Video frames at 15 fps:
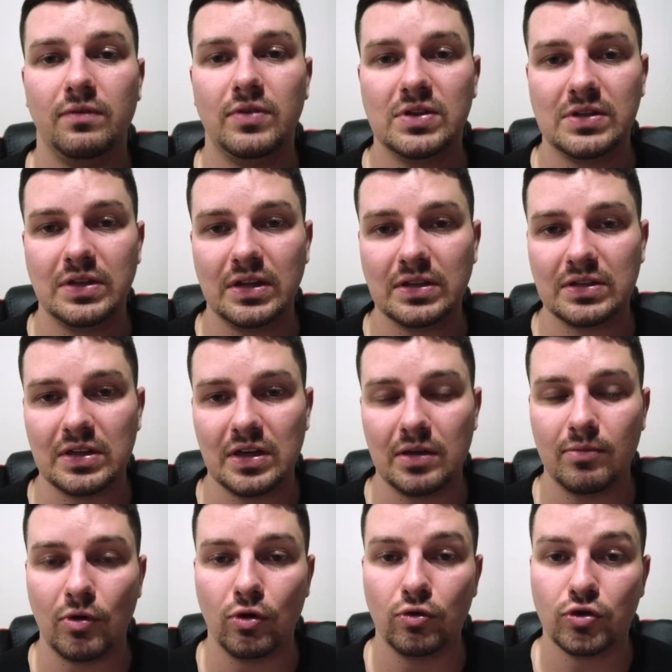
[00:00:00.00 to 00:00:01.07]
visiting
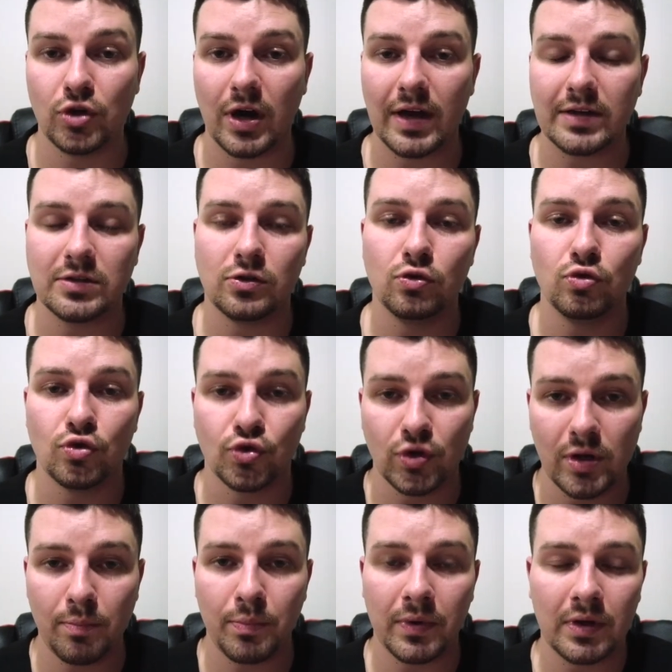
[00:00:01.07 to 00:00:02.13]
team who tries to
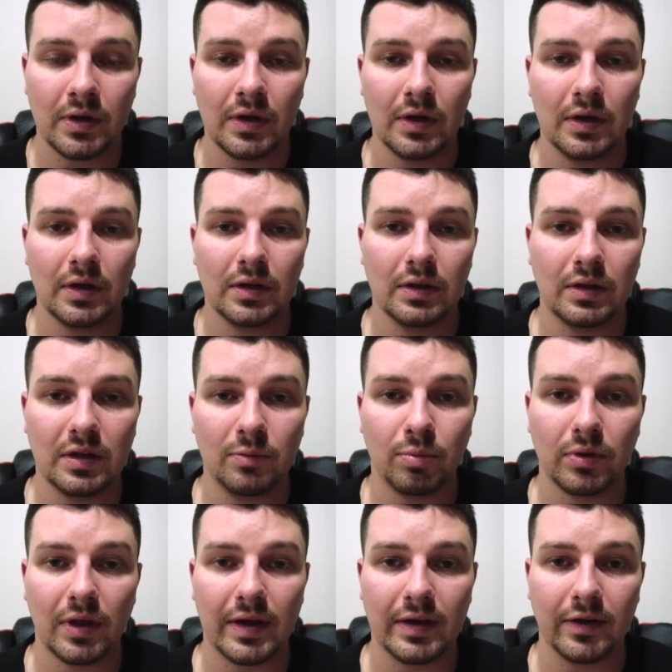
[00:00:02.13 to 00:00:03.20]
trip the
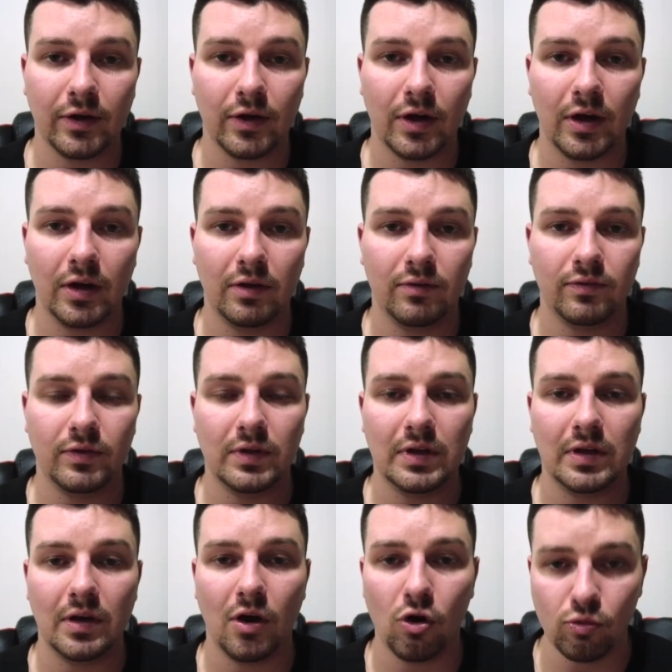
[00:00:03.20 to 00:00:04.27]
player of
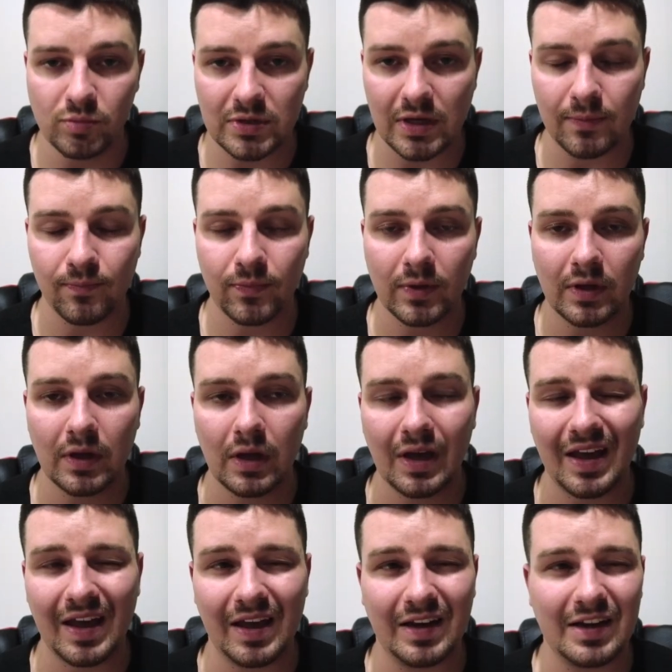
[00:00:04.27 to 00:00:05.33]
the home team.
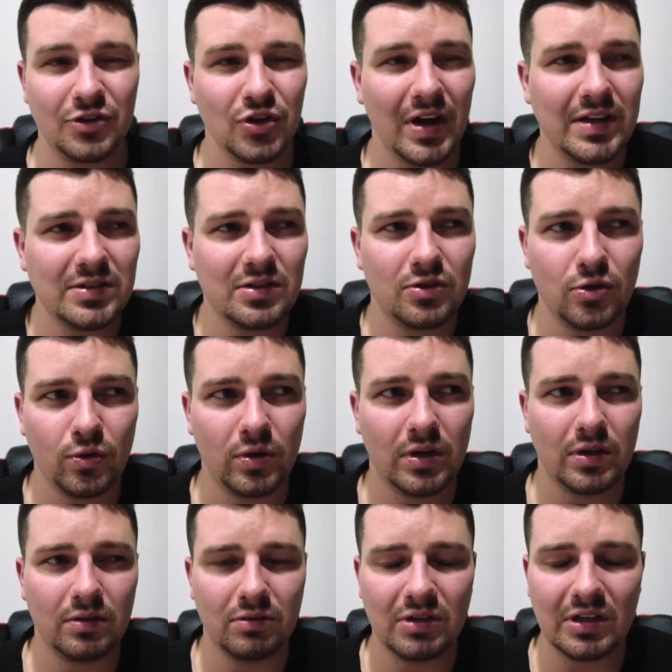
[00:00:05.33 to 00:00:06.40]
And he tries to do
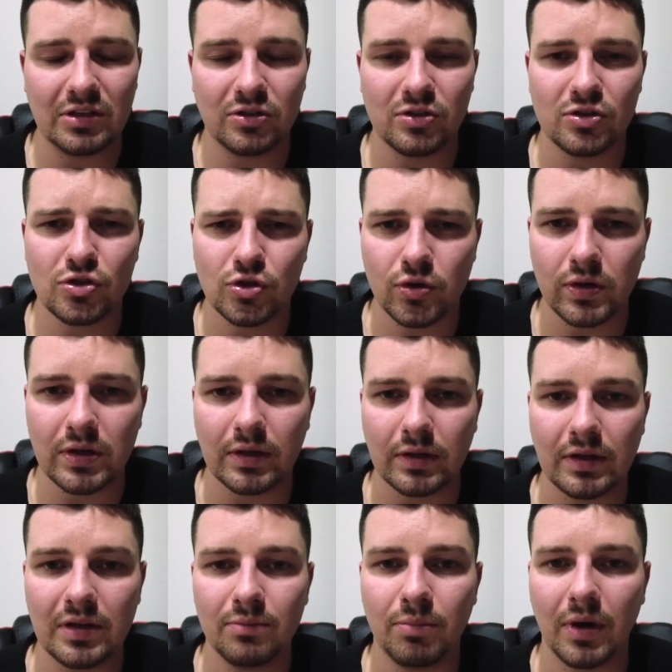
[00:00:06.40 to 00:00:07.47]
it
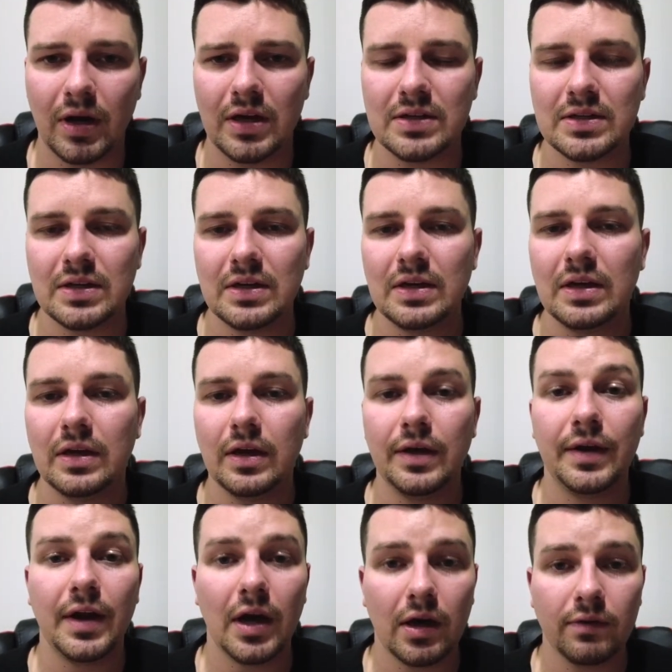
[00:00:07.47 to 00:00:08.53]
discreetly, but
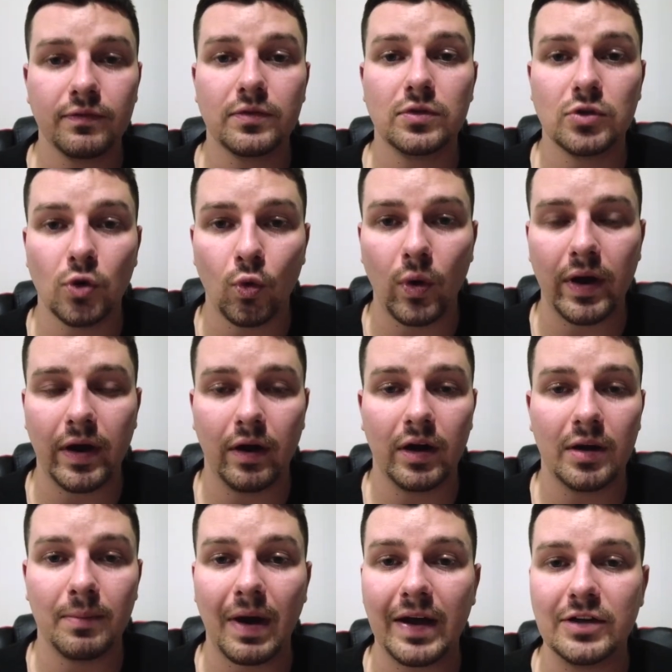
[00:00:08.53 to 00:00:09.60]
enough to where,
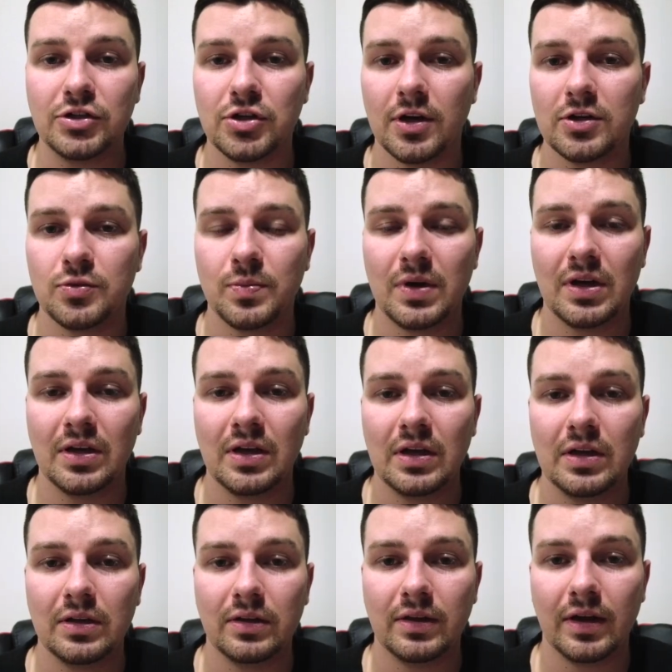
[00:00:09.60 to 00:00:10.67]
in my judgment,
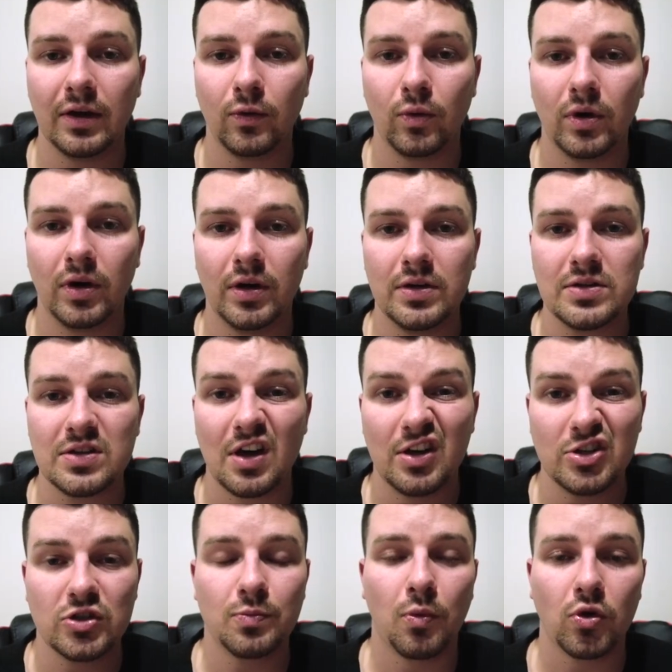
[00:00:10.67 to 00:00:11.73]
there was
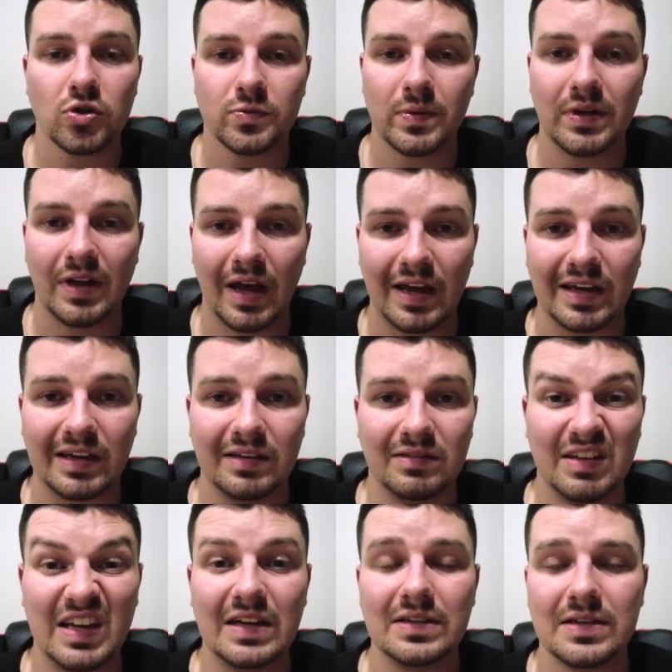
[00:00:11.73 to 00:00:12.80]
unsportsmanlike
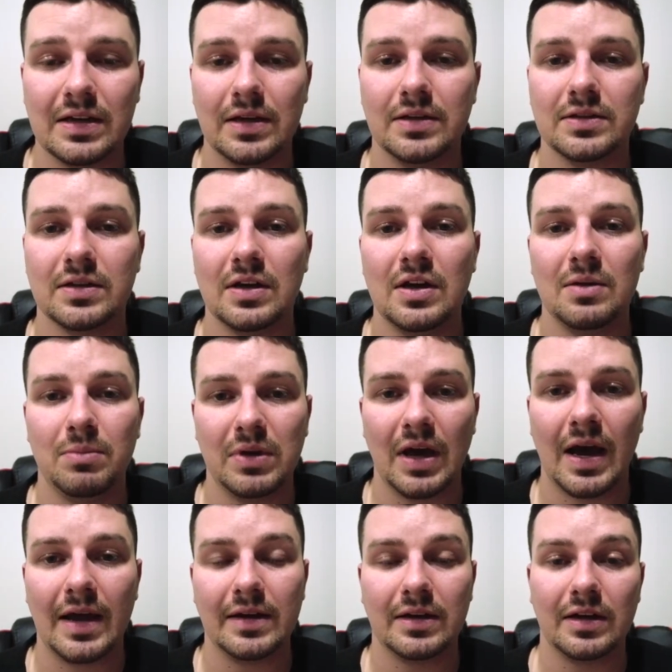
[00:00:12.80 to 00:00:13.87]
intent
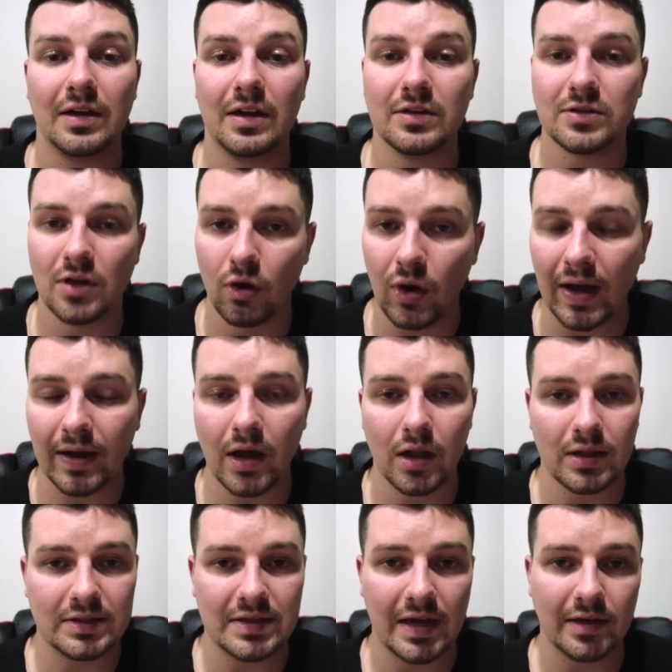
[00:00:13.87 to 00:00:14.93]
behind it. And so I
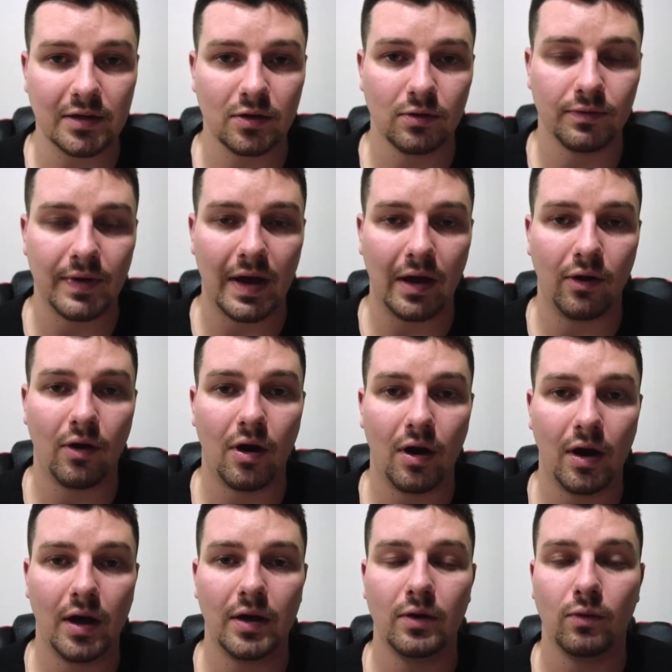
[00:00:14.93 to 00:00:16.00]
call a technical foul
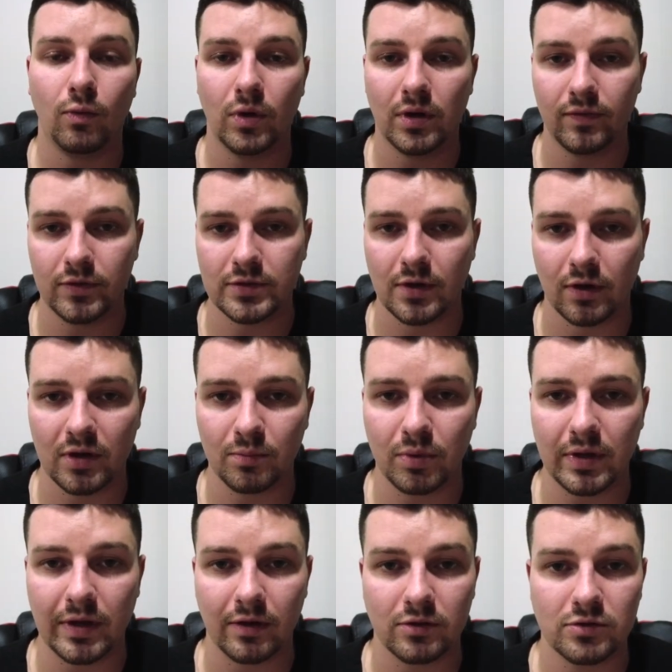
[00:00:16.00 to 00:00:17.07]
on one of the starting
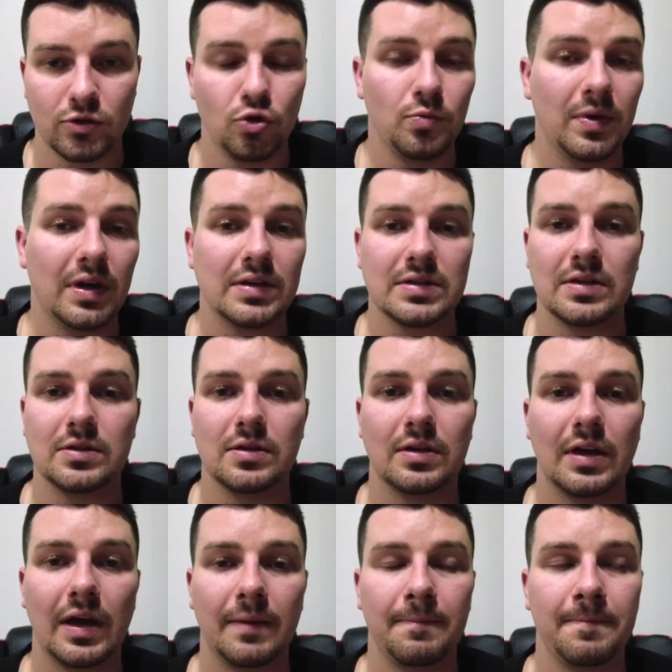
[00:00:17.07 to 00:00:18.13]
players, 2 minutes into the
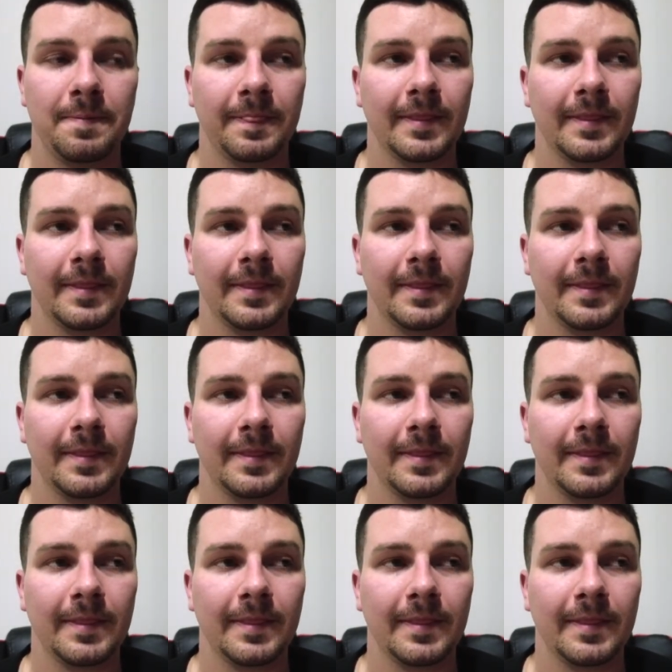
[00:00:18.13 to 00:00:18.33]
game.